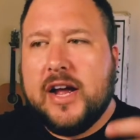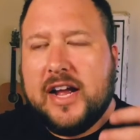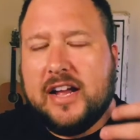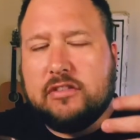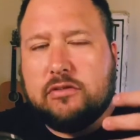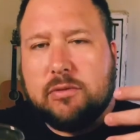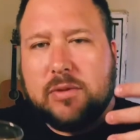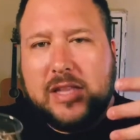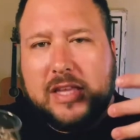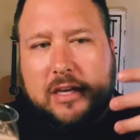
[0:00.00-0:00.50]

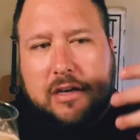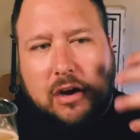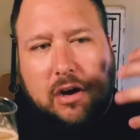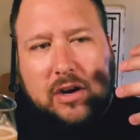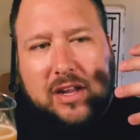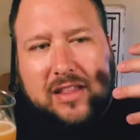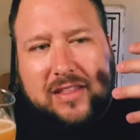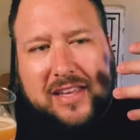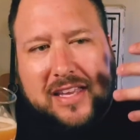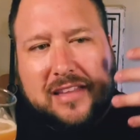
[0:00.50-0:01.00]
It's really
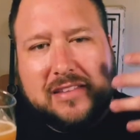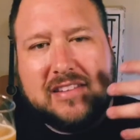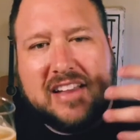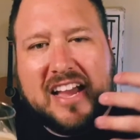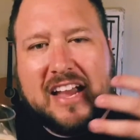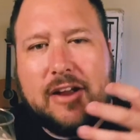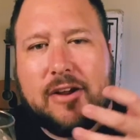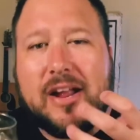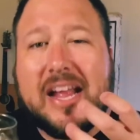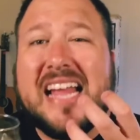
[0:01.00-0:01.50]
coating the
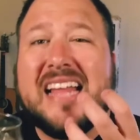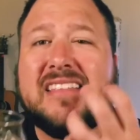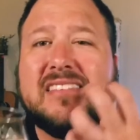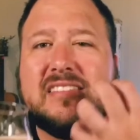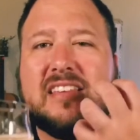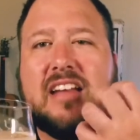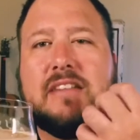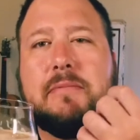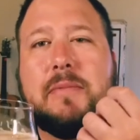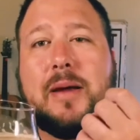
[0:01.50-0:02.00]
entire
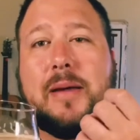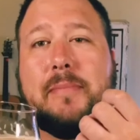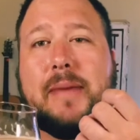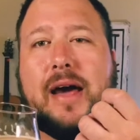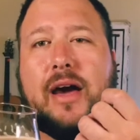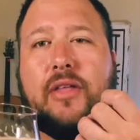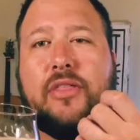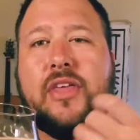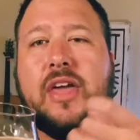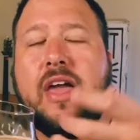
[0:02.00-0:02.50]
inside of my
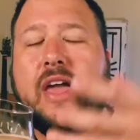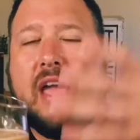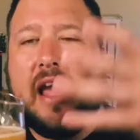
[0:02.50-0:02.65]
mouth